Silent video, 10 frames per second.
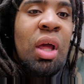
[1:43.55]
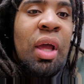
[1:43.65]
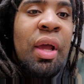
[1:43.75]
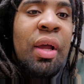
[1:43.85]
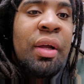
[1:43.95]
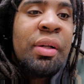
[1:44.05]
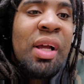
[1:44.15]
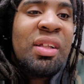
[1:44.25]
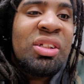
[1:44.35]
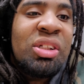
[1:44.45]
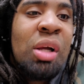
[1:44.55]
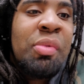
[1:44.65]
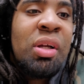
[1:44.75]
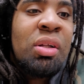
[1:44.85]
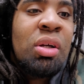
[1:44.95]
and at the
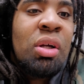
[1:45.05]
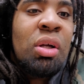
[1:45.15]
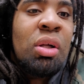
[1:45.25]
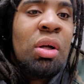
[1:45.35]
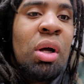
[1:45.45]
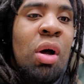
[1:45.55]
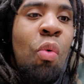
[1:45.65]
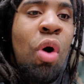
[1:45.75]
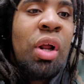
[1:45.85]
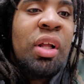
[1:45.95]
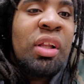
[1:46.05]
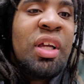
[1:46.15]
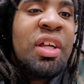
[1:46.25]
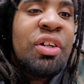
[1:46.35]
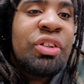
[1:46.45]
summit, one of the
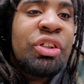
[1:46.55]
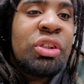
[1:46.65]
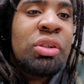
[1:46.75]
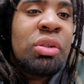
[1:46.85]
leaders